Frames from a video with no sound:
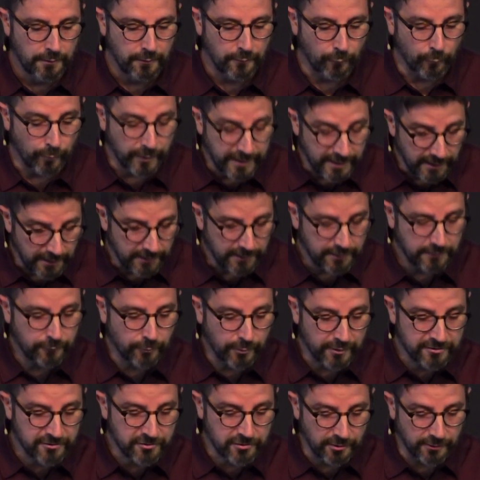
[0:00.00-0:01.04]
We,
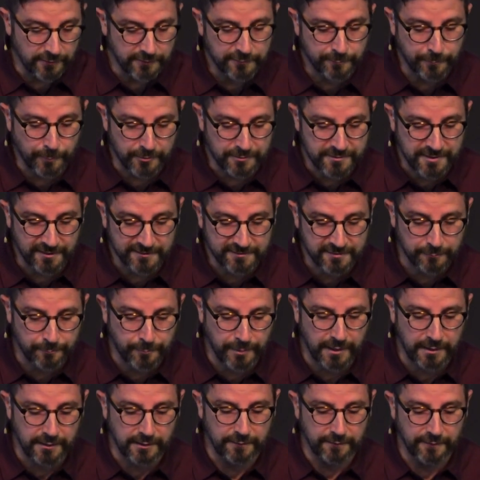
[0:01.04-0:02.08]
Christians,
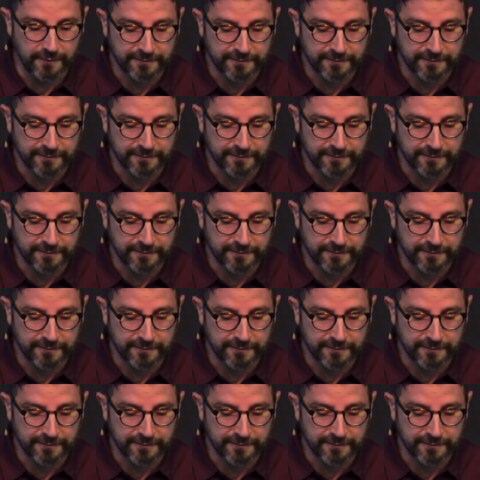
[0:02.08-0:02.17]
participate in